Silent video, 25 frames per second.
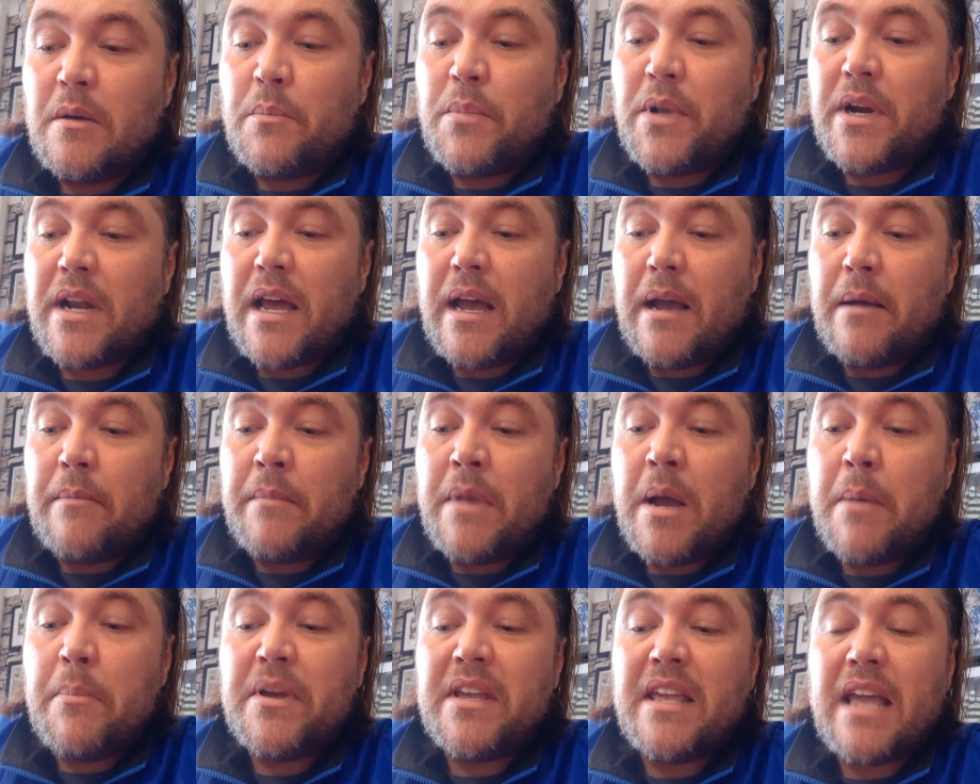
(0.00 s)
But
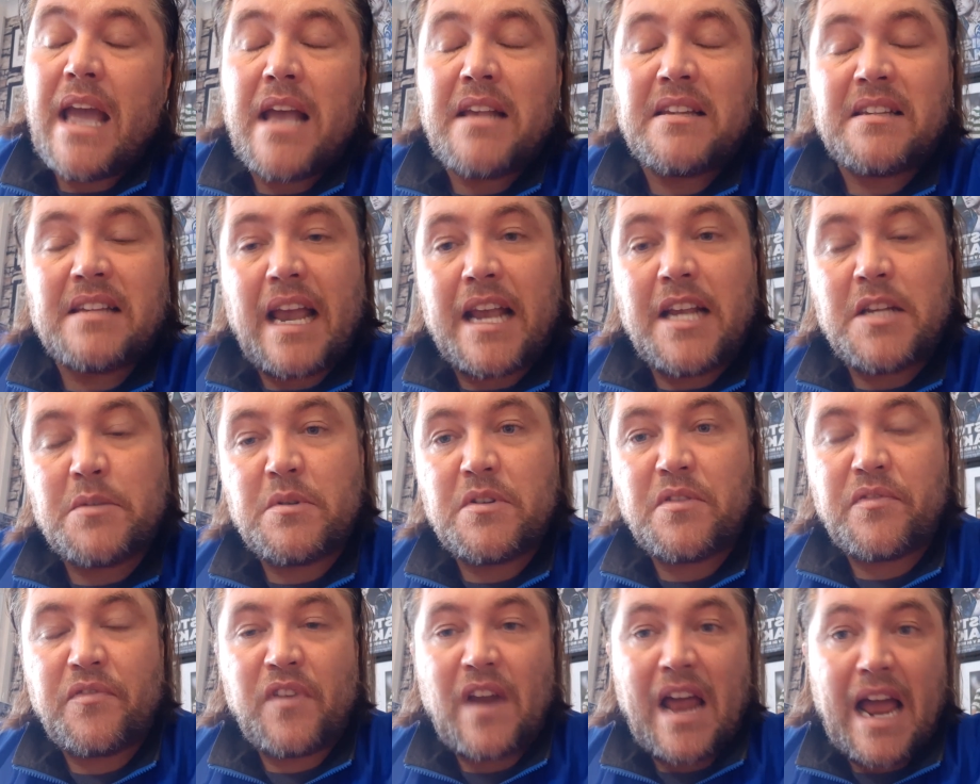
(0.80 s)
Sykes
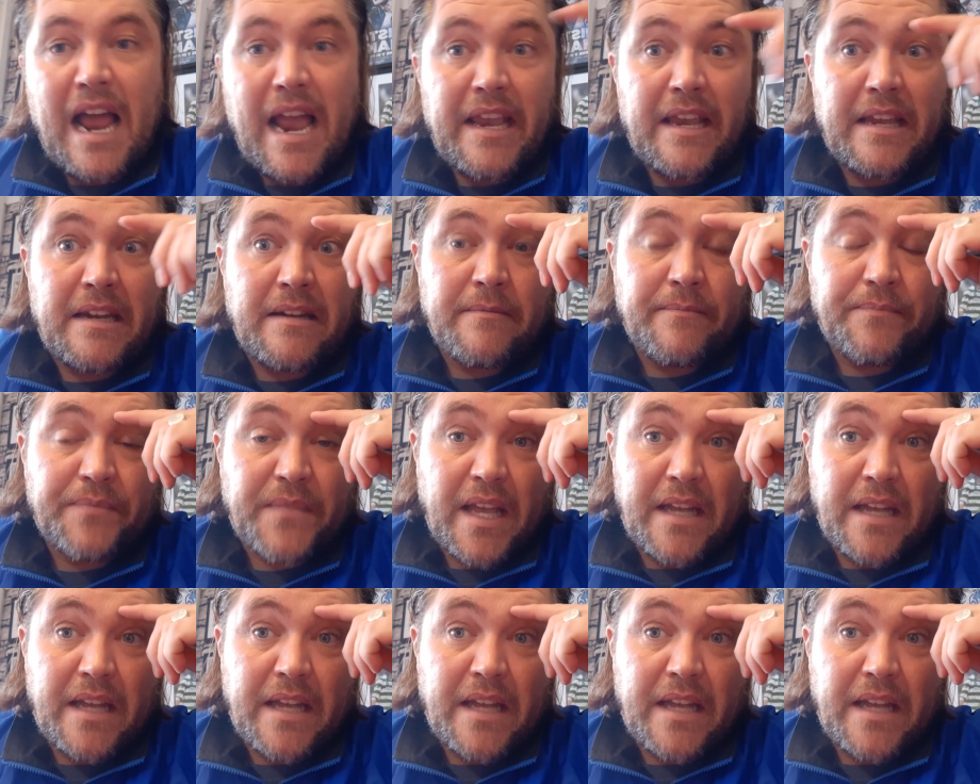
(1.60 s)
was flying,